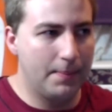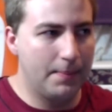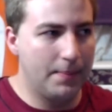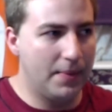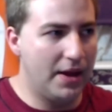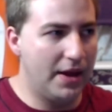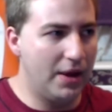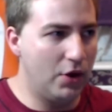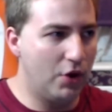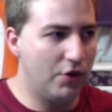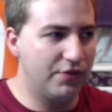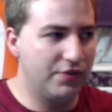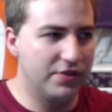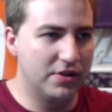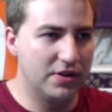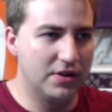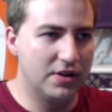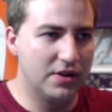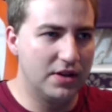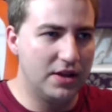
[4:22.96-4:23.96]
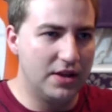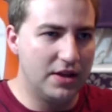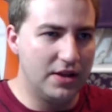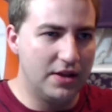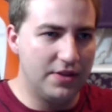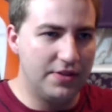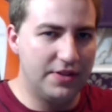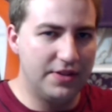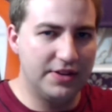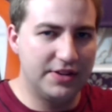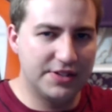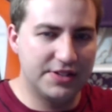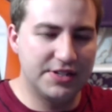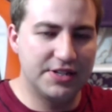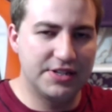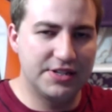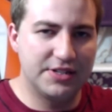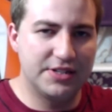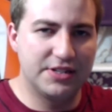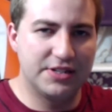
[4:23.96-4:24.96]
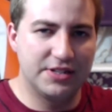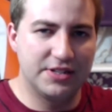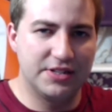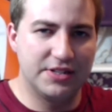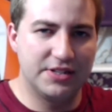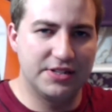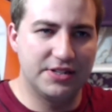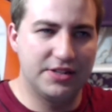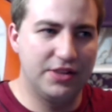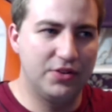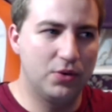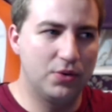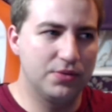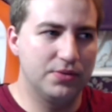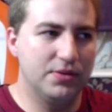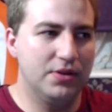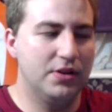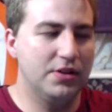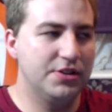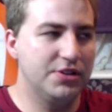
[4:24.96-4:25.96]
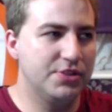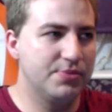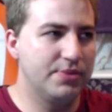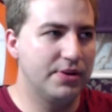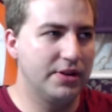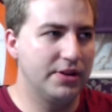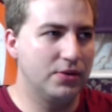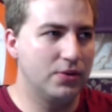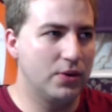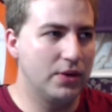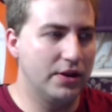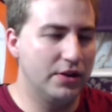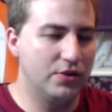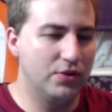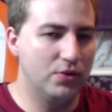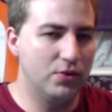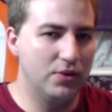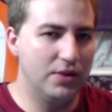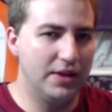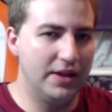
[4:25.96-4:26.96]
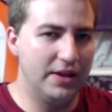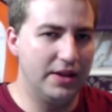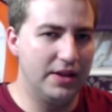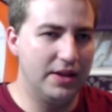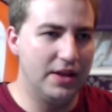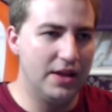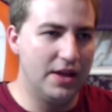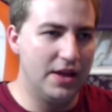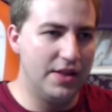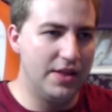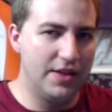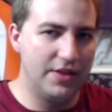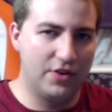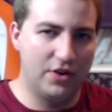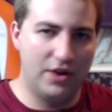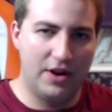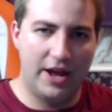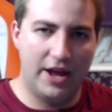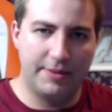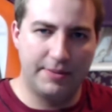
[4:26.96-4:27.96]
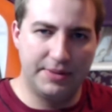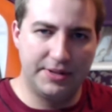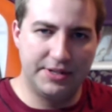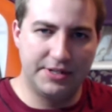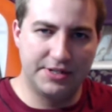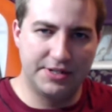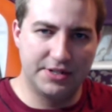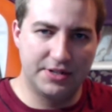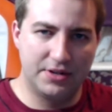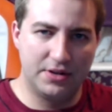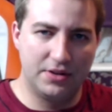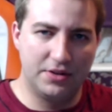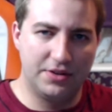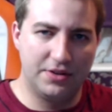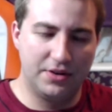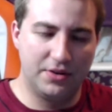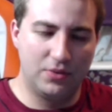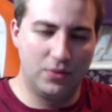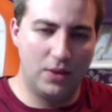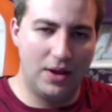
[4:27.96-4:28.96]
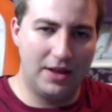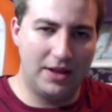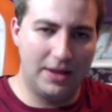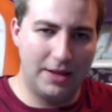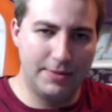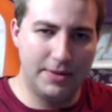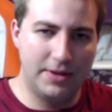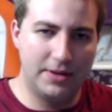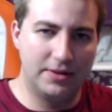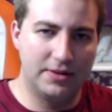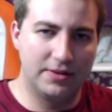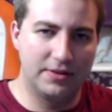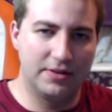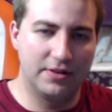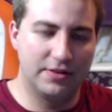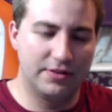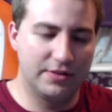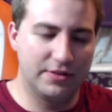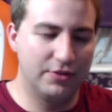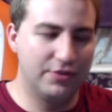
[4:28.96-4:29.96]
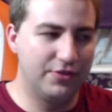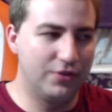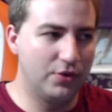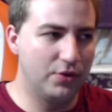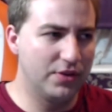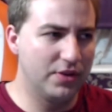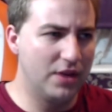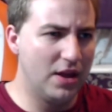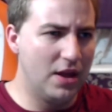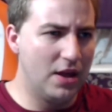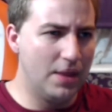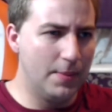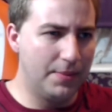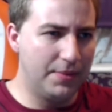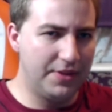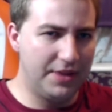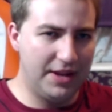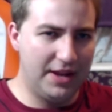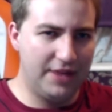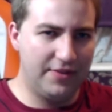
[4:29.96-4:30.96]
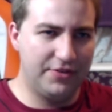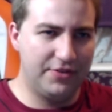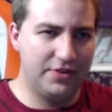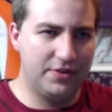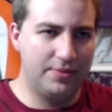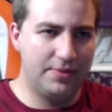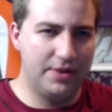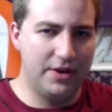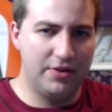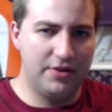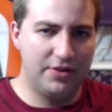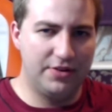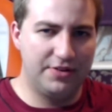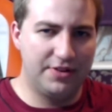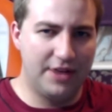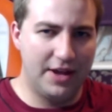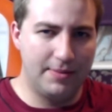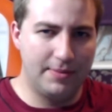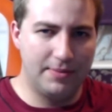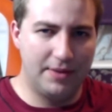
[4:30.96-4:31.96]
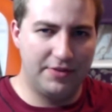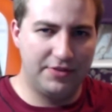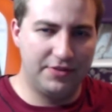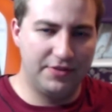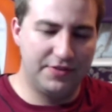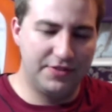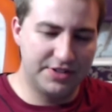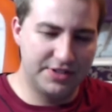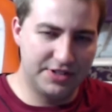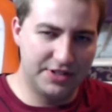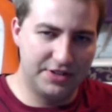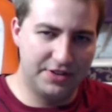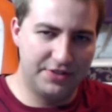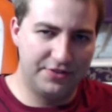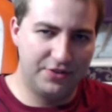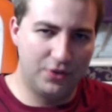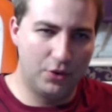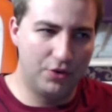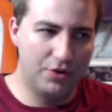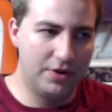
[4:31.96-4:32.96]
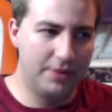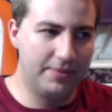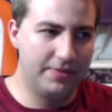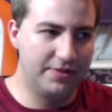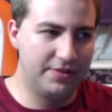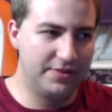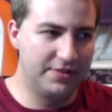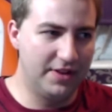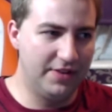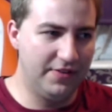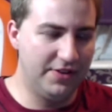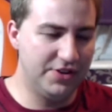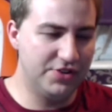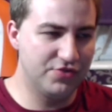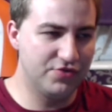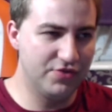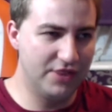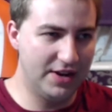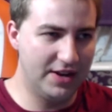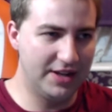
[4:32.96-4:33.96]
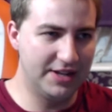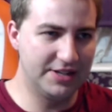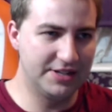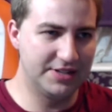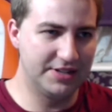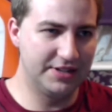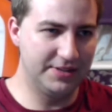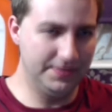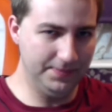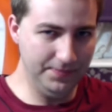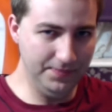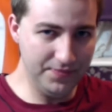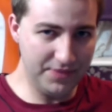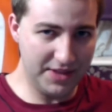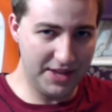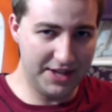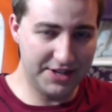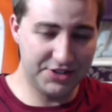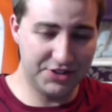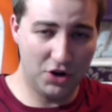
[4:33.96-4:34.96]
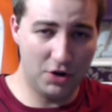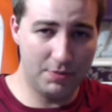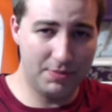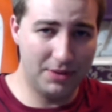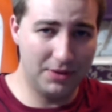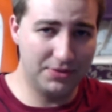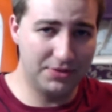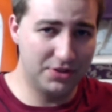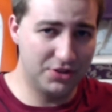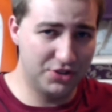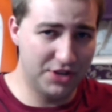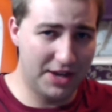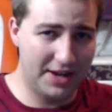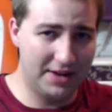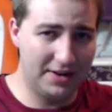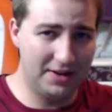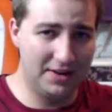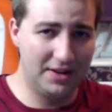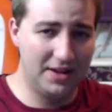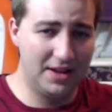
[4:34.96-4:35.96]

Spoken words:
I offer this, and this. And I thought, oh, this is quite cool. They've got admins that are welcoming and so forth. But then after a period of time, after visiting the forums and stuff, I just realised that it's not about the channel.